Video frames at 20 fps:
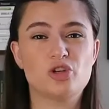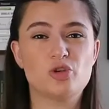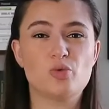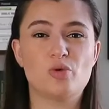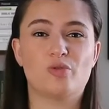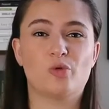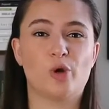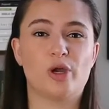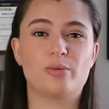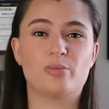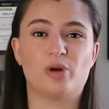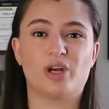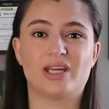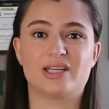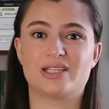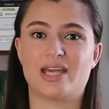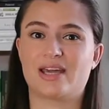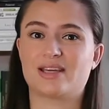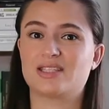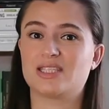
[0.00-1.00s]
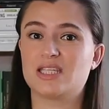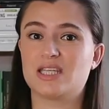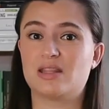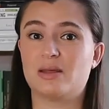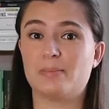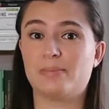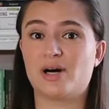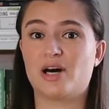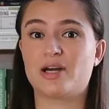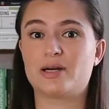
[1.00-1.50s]
you avoid putting text in
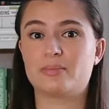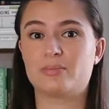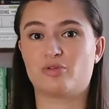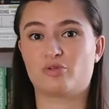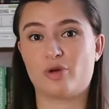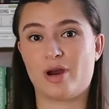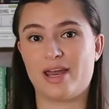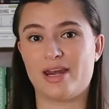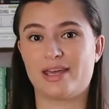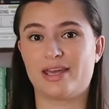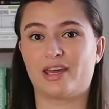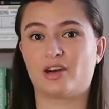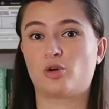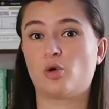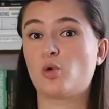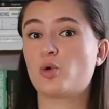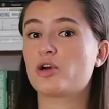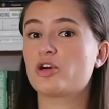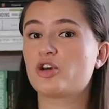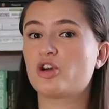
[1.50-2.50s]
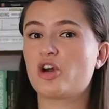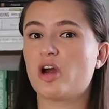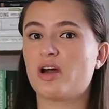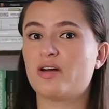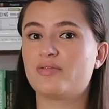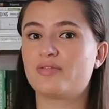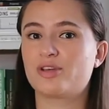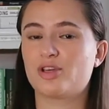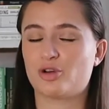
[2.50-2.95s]
the bottom right-hand corner of